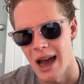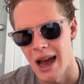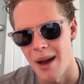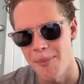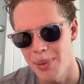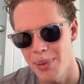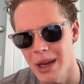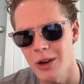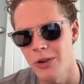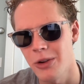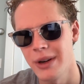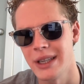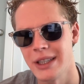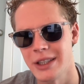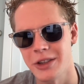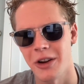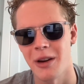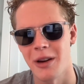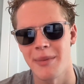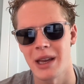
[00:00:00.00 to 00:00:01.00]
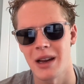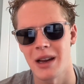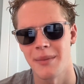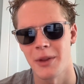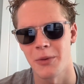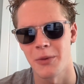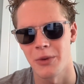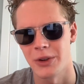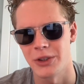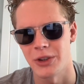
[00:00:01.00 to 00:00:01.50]
Bitcoin is going to become
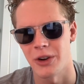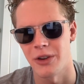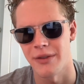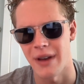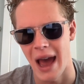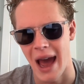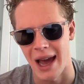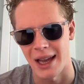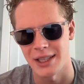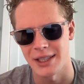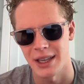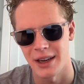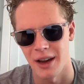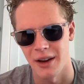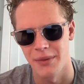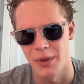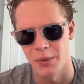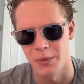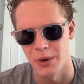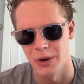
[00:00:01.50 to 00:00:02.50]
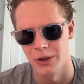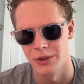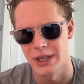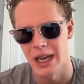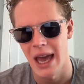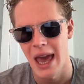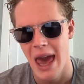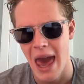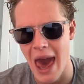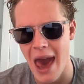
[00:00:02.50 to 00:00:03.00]
the reserve asset of the world.
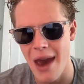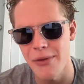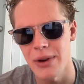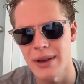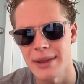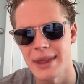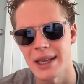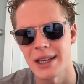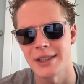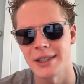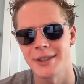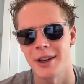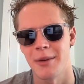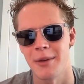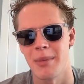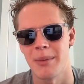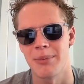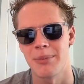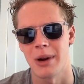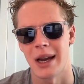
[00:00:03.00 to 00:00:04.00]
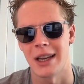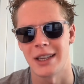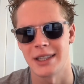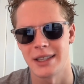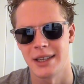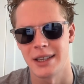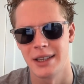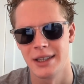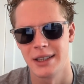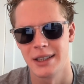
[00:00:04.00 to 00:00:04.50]
Everything is going to be
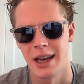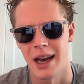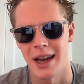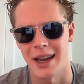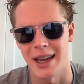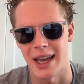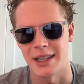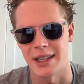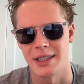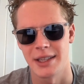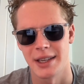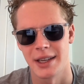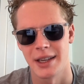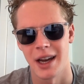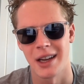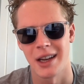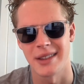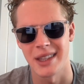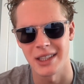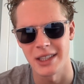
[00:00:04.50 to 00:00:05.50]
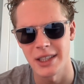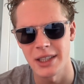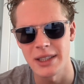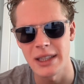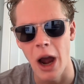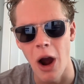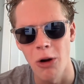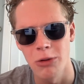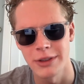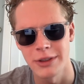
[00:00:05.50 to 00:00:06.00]
priced against the
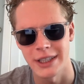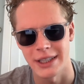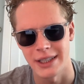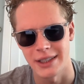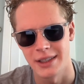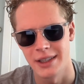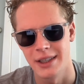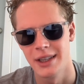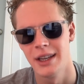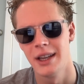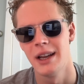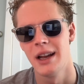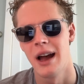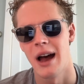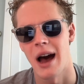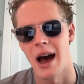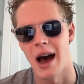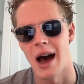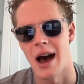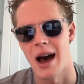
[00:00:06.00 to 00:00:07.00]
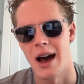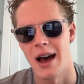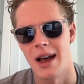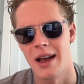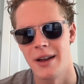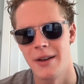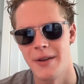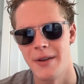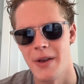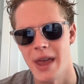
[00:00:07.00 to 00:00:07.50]
Satoshi.
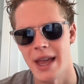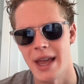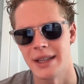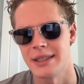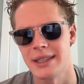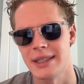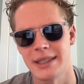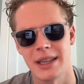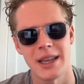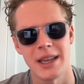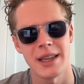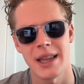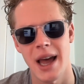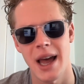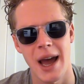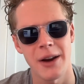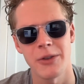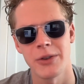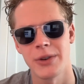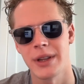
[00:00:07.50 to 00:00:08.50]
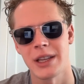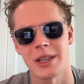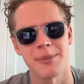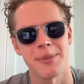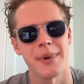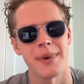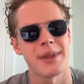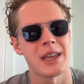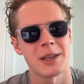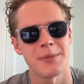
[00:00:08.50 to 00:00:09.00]

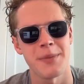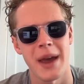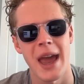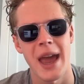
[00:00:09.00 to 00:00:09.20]
This may